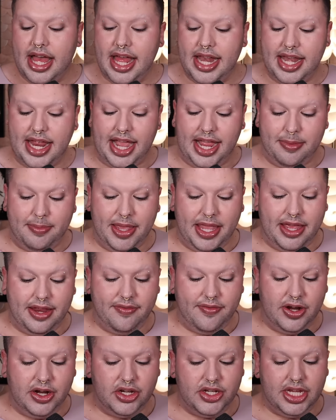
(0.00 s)
a 9
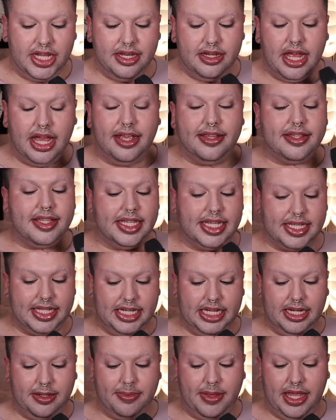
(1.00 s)
pan version, a
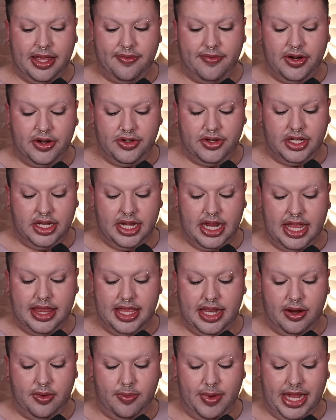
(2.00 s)
16 pan version,
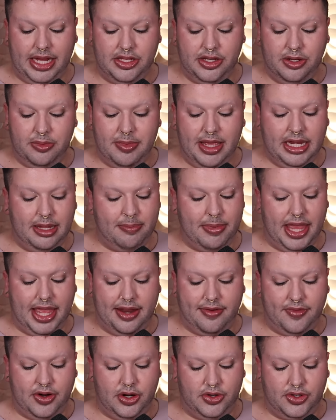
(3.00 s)
and then a way too many
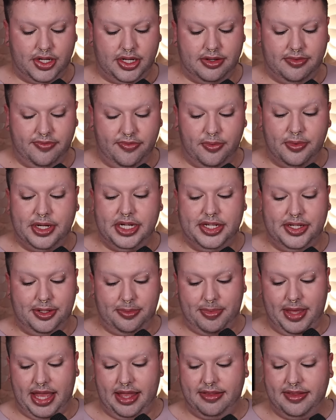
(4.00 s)
pan version, 42
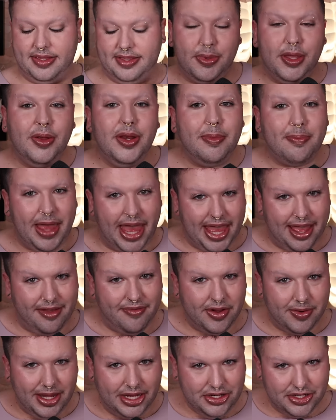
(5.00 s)
pans. Beauty Bay, I
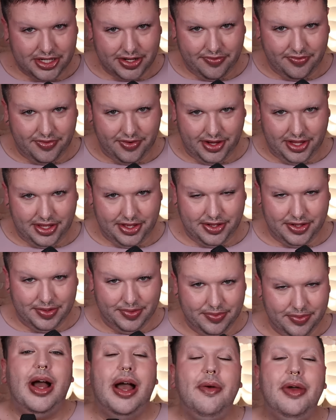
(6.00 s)
have a question for
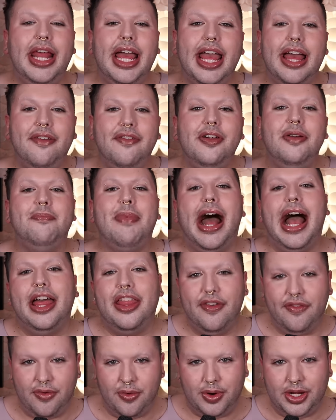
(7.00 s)
you. Why would I ever buy
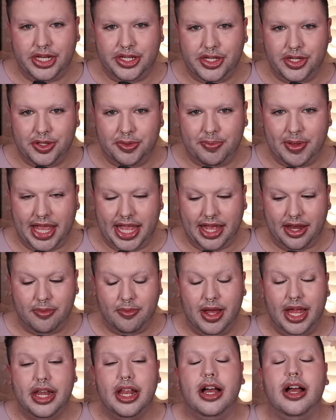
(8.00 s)
the 42 pan
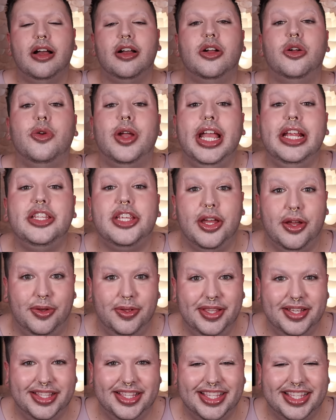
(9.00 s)
one? Uh, gray
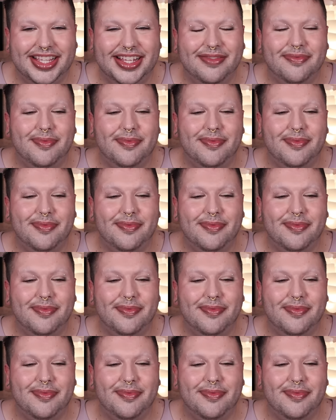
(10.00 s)
tones and